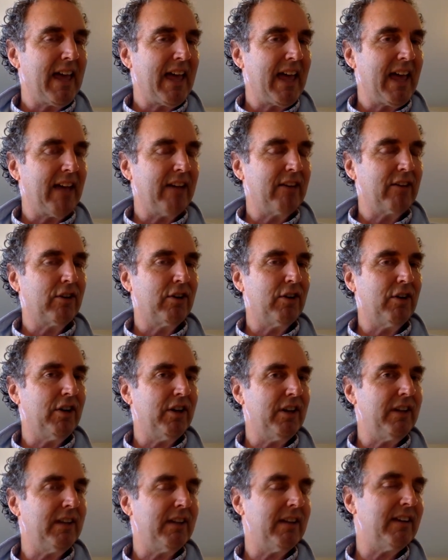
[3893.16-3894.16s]
And
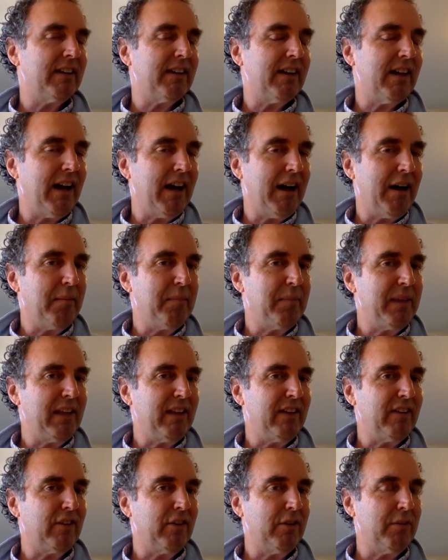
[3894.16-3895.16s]
could um,
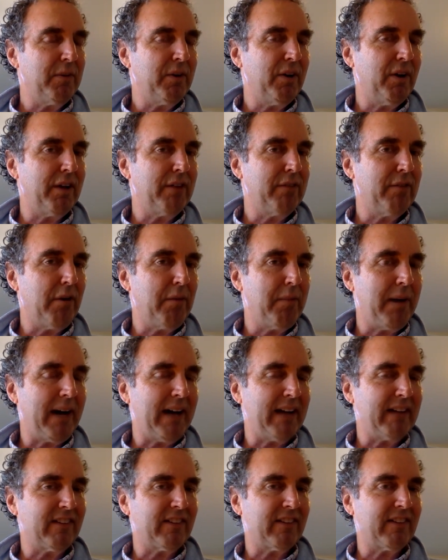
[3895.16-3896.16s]
these humanoid
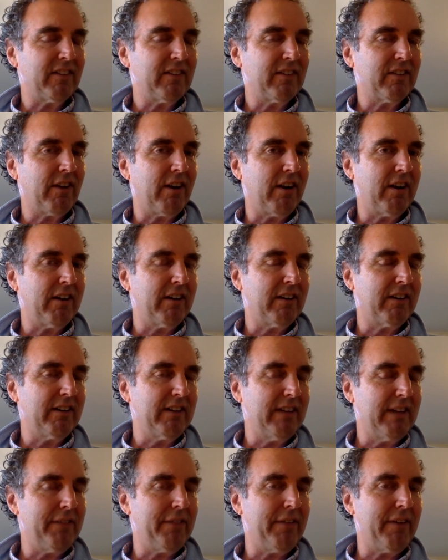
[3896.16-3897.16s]
robots start
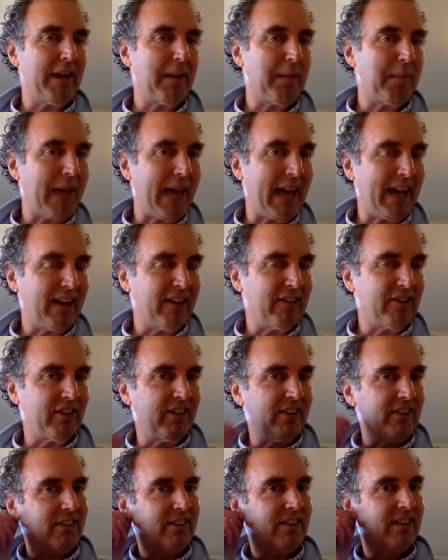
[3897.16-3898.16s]
delivering
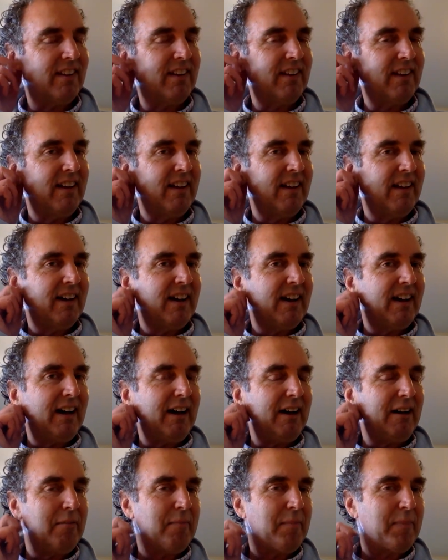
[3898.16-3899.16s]
packages
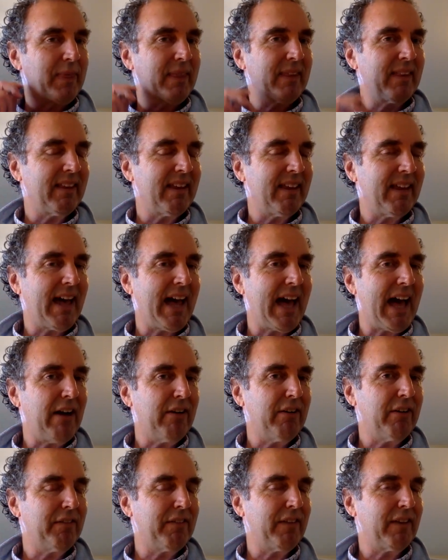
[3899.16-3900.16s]
um,
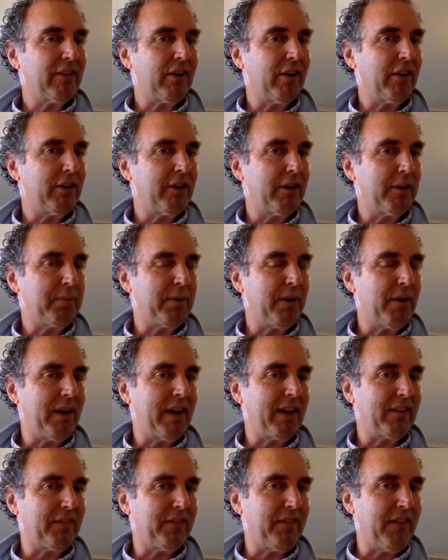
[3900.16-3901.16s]
out of the Toyota
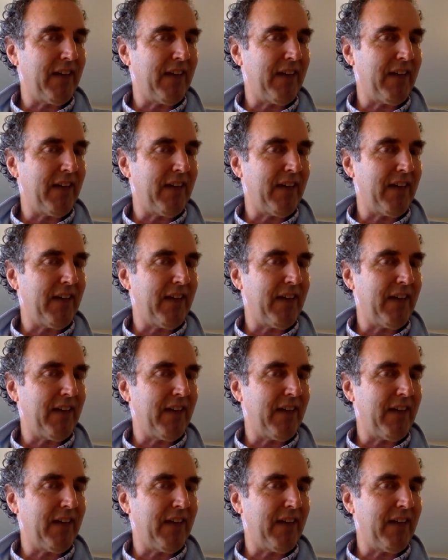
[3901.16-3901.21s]
ProAce